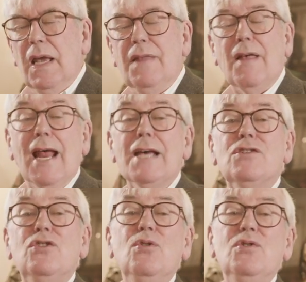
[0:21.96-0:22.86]
In the
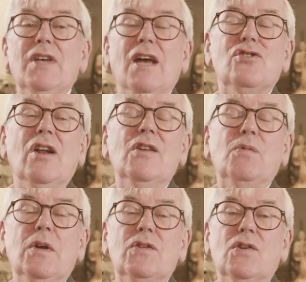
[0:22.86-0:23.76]
last two
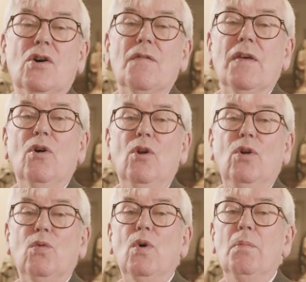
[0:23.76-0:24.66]
sessions, we saw the
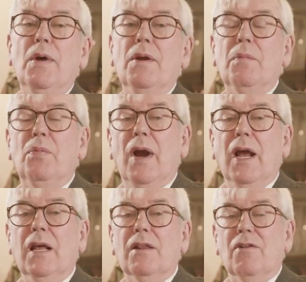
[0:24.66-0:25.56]
old woman
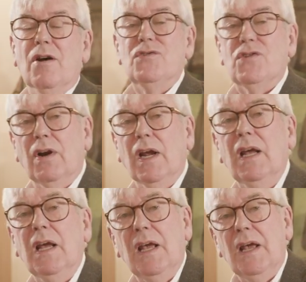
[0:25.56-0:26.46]
praying the rosary
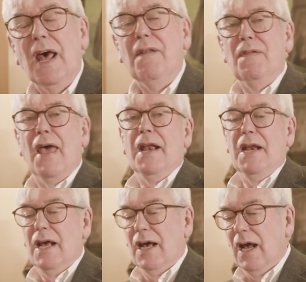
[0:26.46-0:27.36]
and
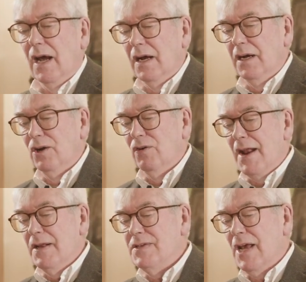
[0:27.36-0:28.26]
then her
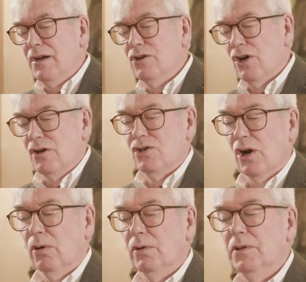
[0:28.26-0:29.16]
grandson
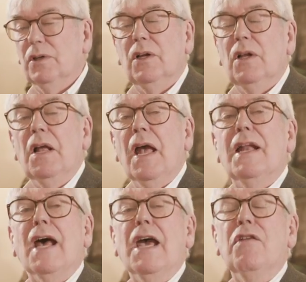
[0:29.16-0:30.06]
Giorgio
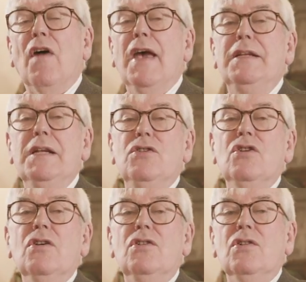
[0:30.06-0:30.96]
and I invited
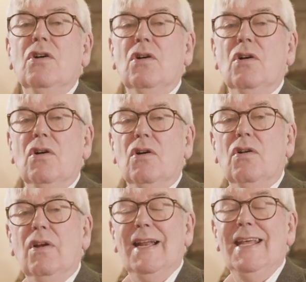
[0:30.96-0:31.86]
you to
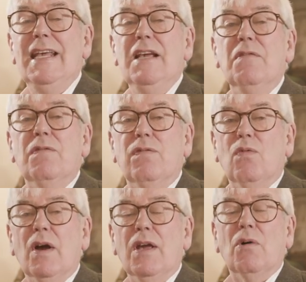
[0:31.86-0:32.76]
leave
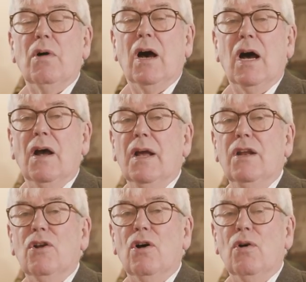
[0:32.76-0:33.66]
where you are
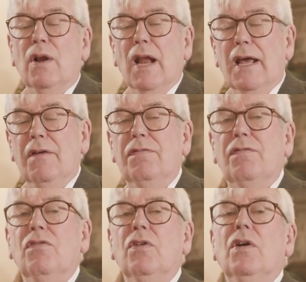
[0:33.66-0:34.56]
in your own
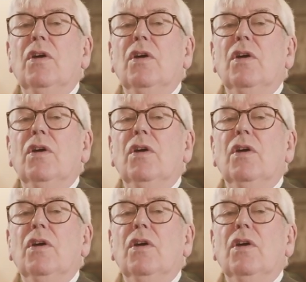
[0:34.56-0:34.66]
life